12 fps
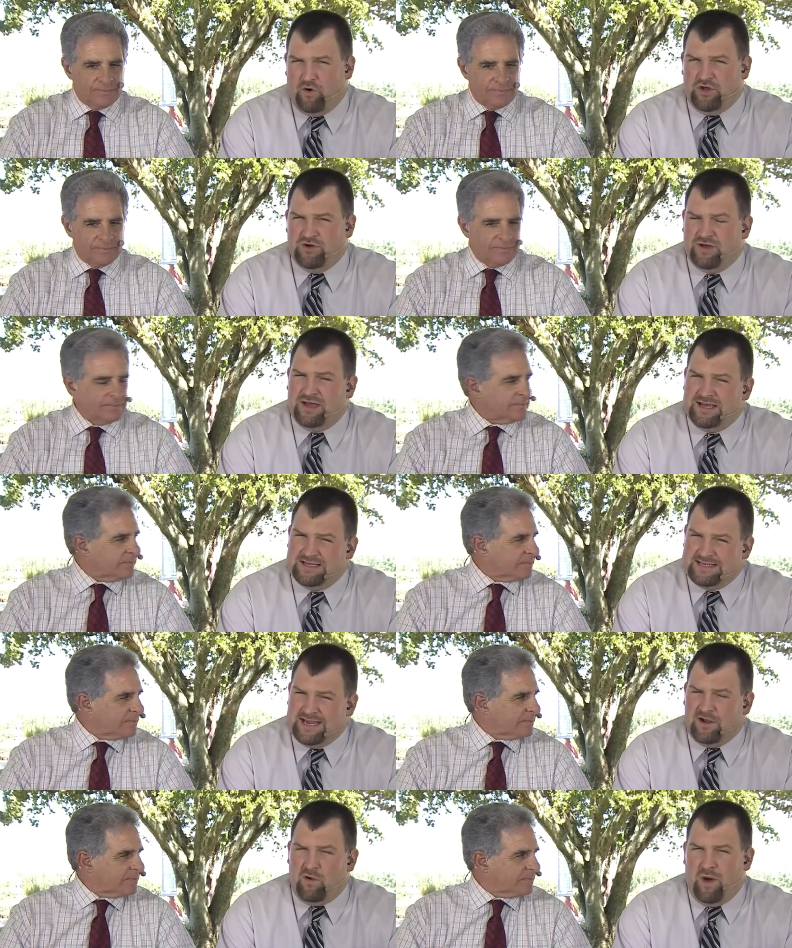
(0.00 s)
Speaker 1: you.
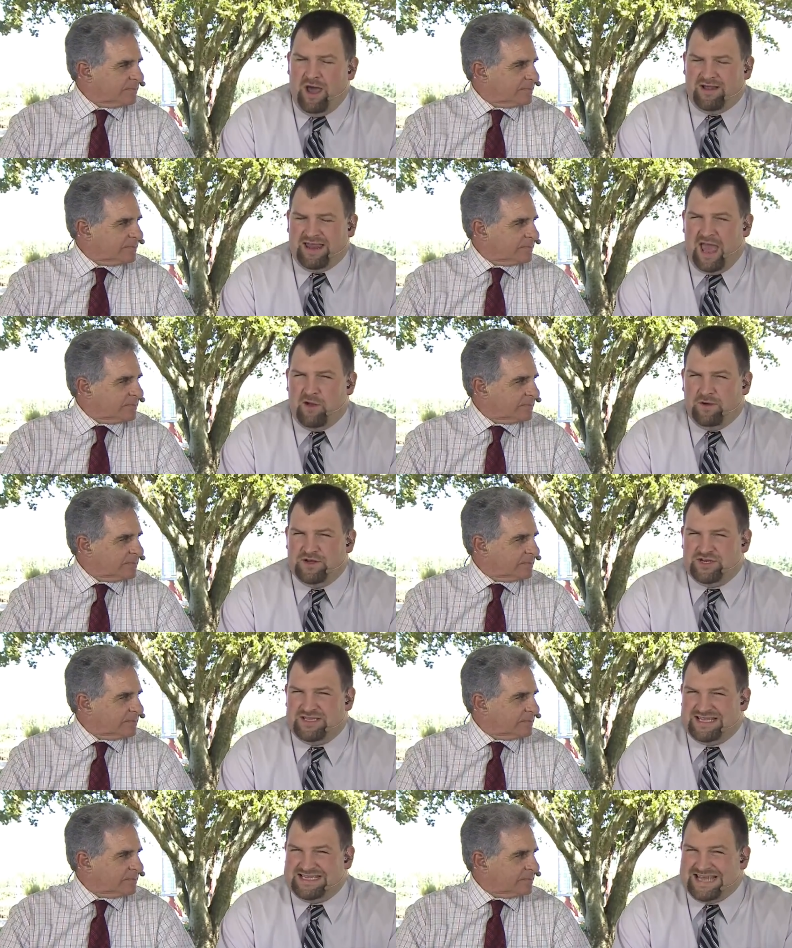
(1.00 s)
Single Wildcat Wish in
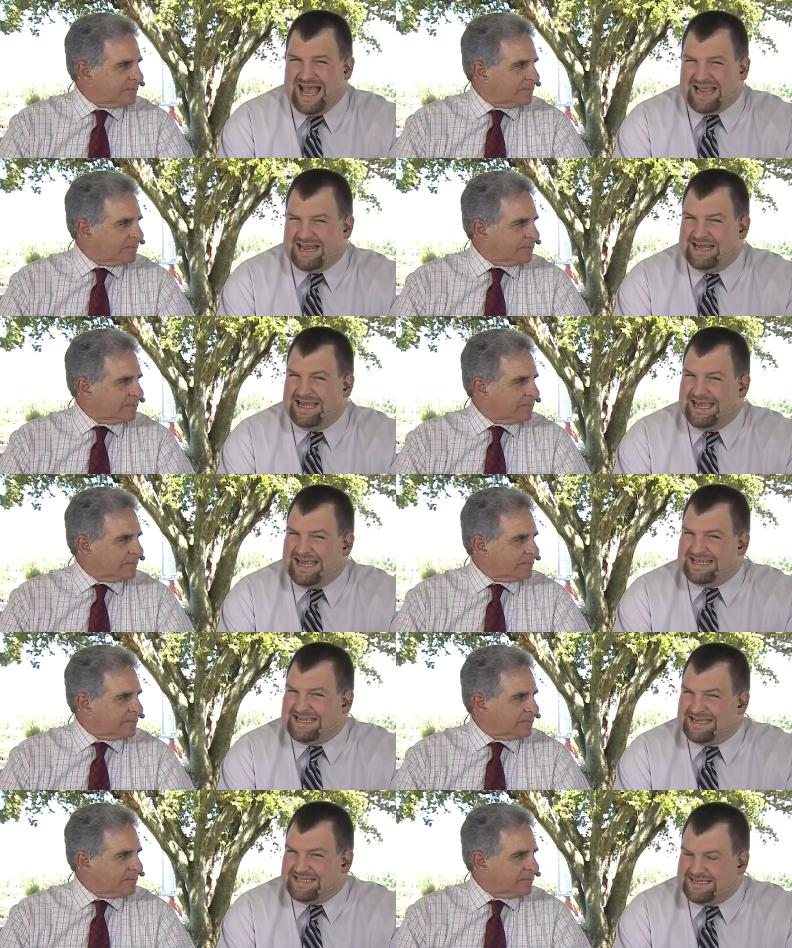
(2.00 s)
the second. He's
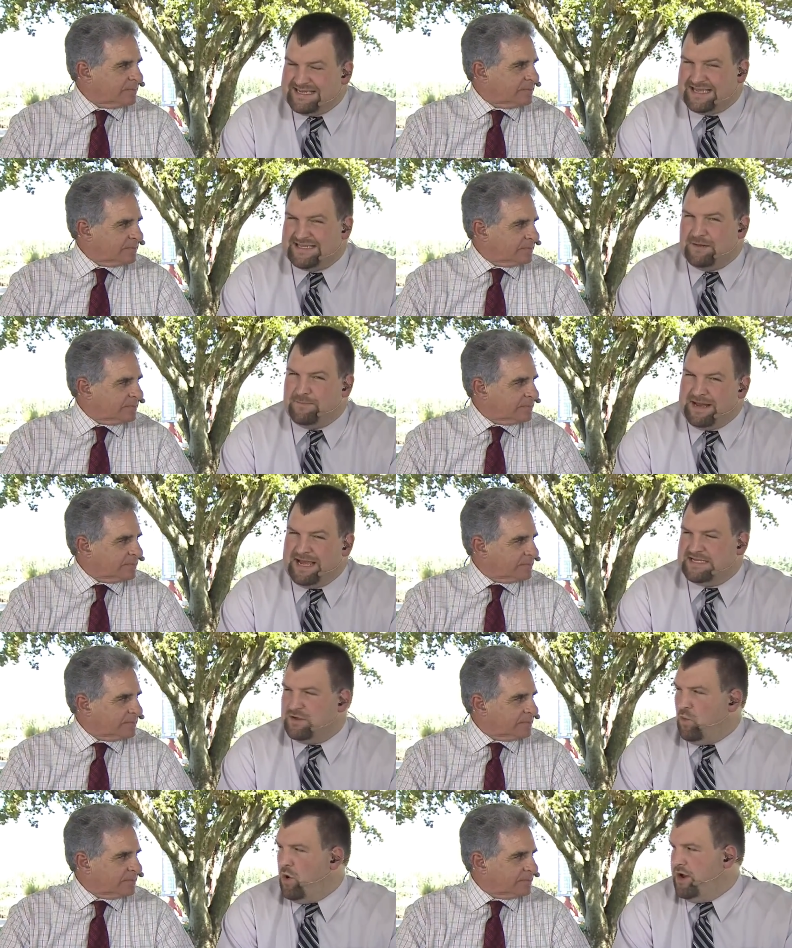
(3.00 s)
consistent, but he
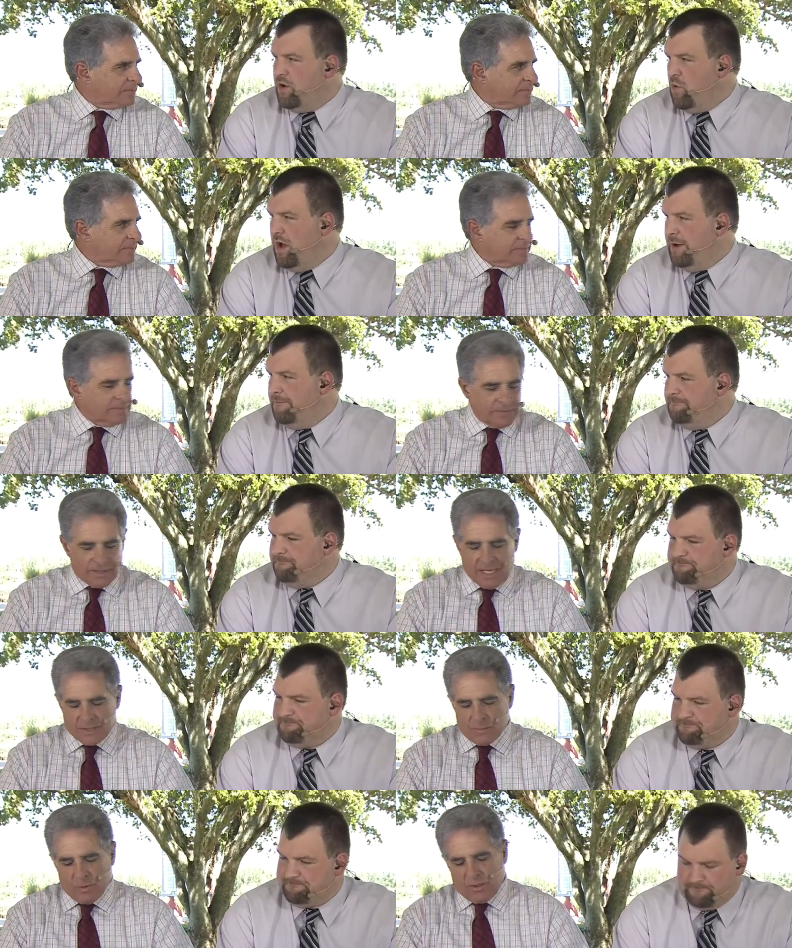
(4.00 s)
hasn't won in a while.
Speaker 2: He
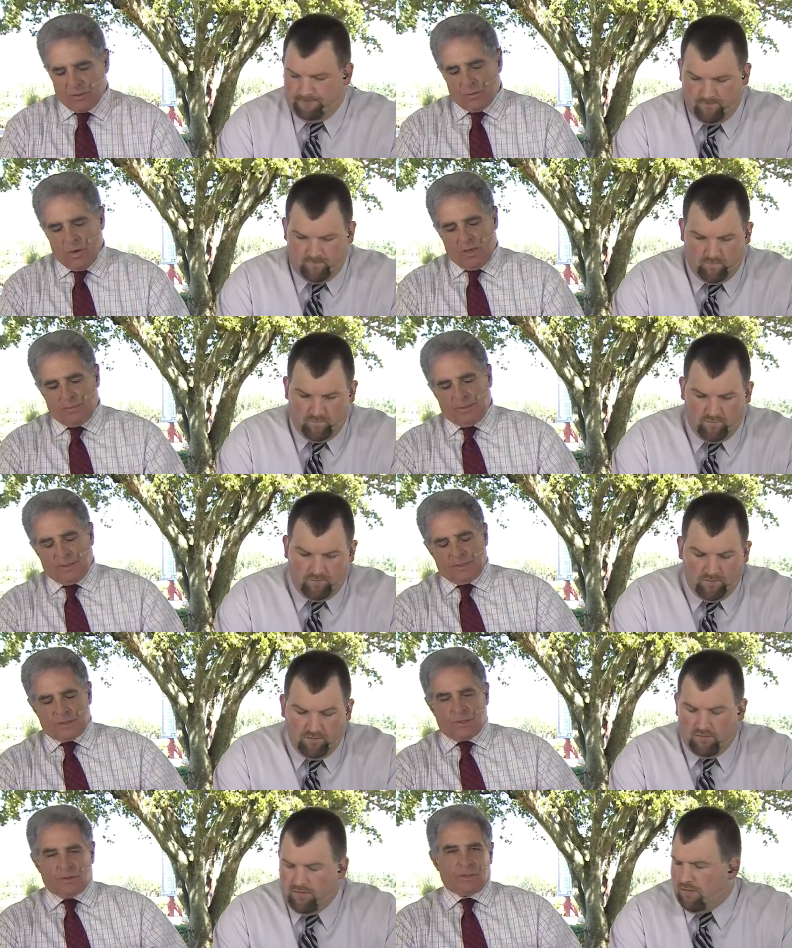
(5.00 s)
hasn't won in a while, but he
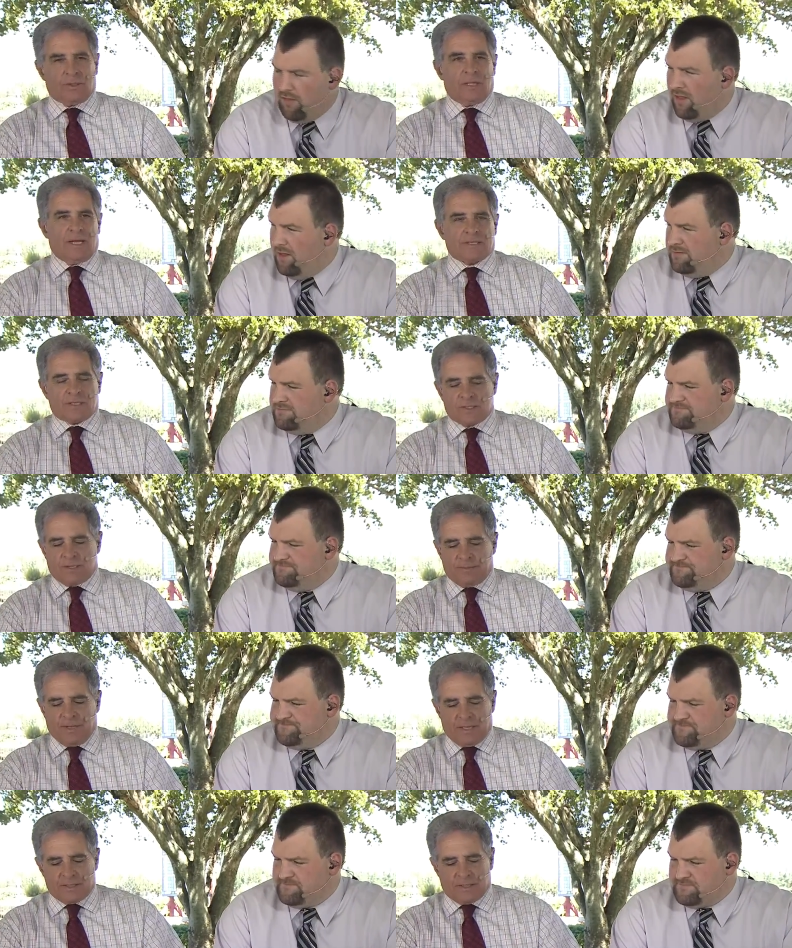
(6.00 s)
certainly classes up
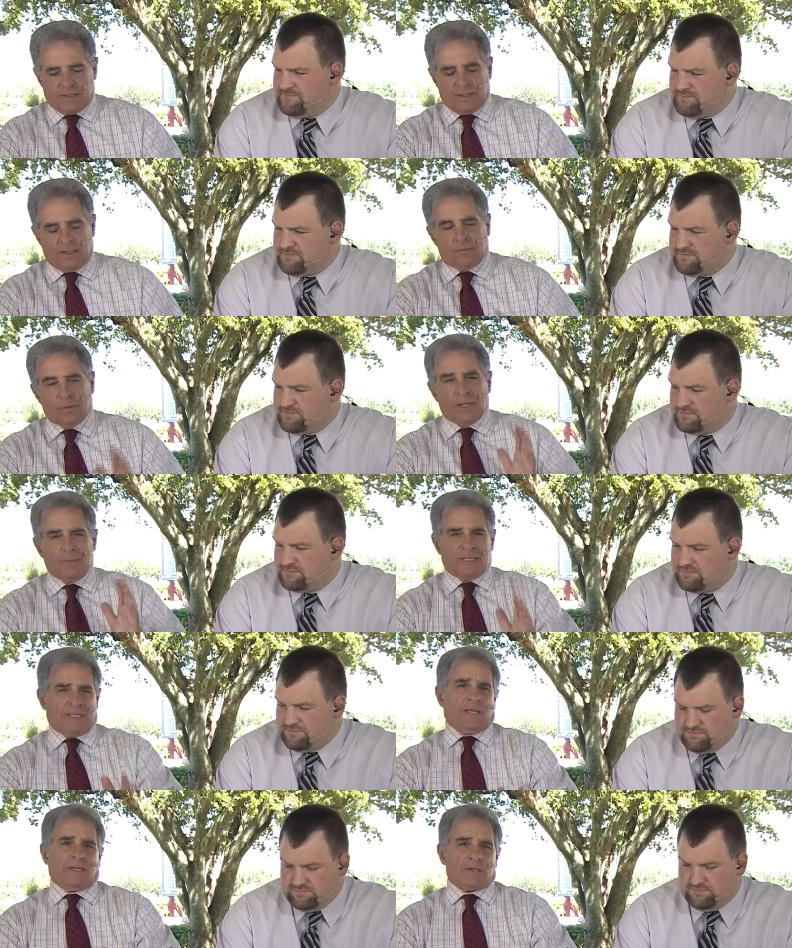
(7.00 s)
nicely in it. Well, let me
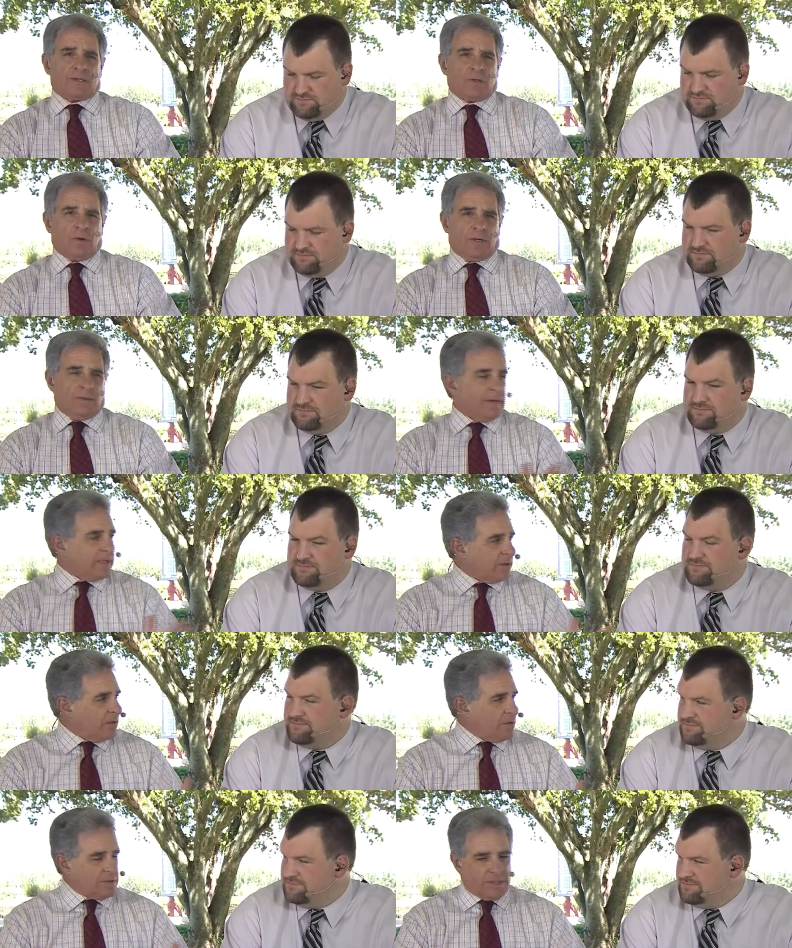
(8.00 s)
tell you the story about the
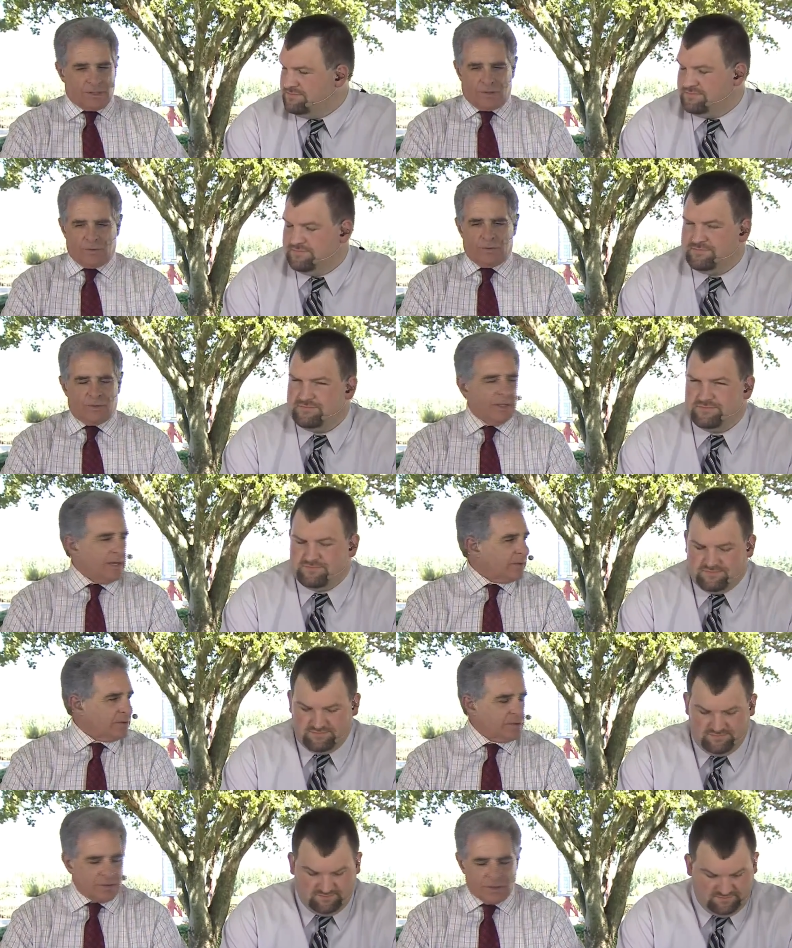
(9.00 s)
horse that did. you did not
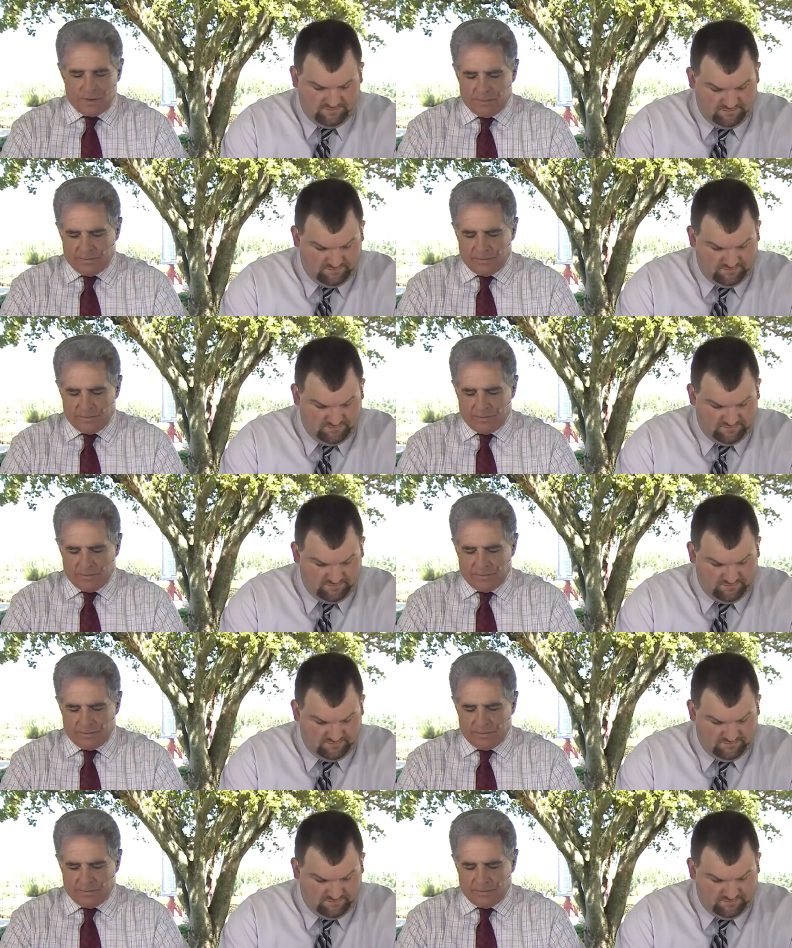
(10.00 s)
use the number